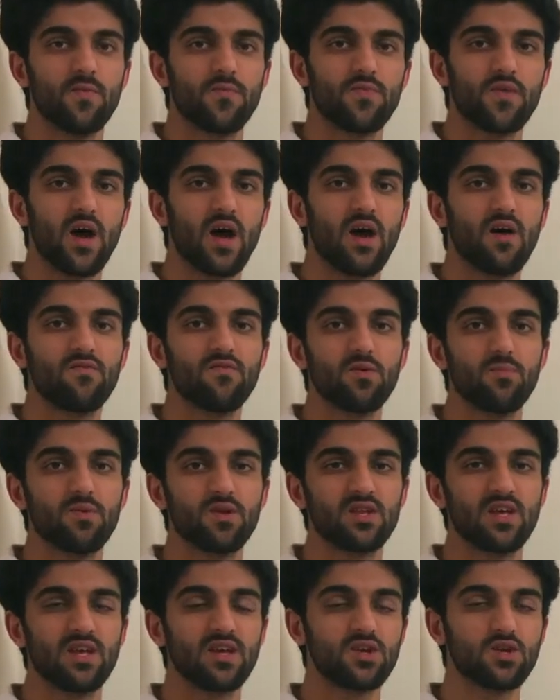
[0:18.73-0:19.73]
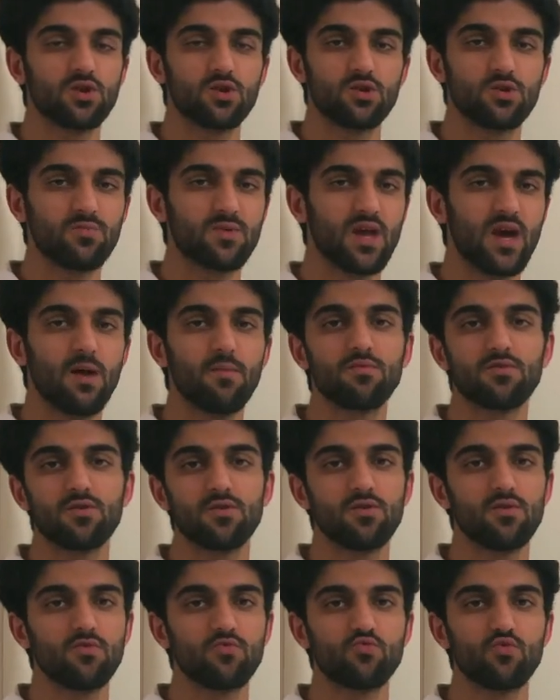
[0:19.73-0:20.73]
that have the potential to be
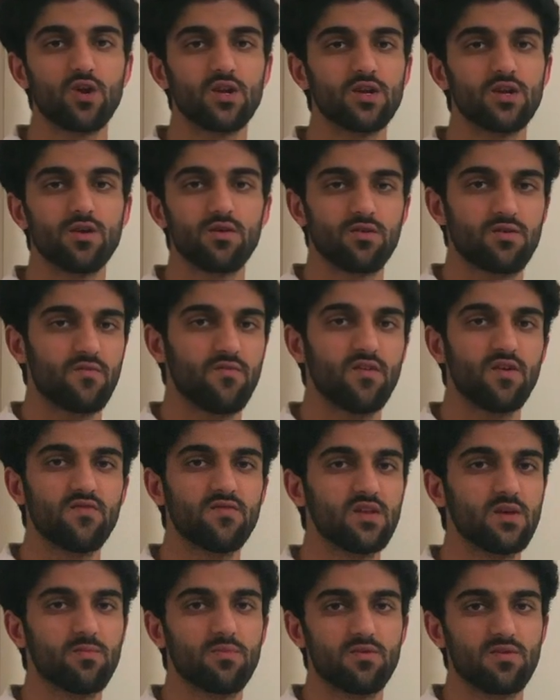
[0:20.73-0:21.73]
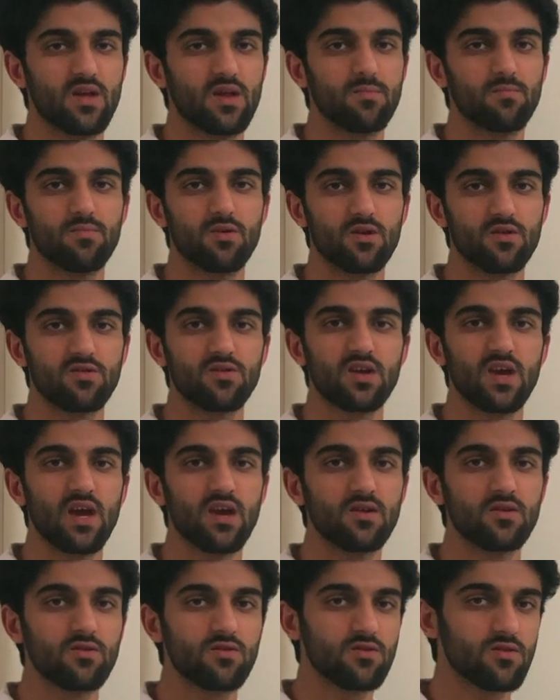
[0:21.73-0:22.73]
absolute runners, 50% plus
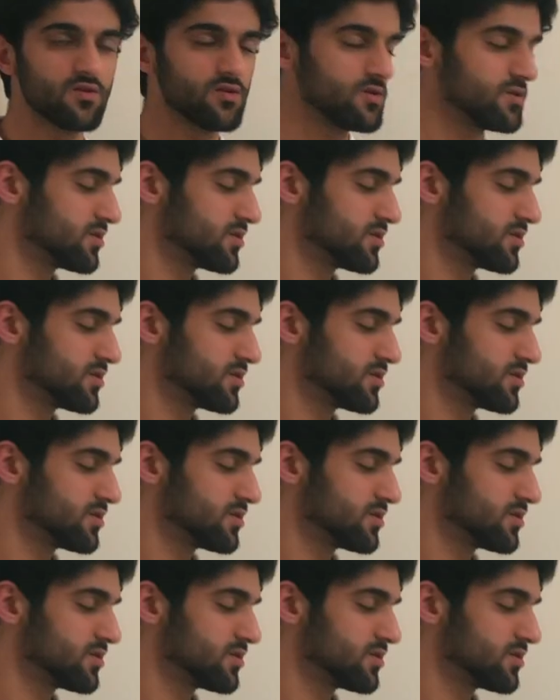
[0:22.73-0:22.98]
gains.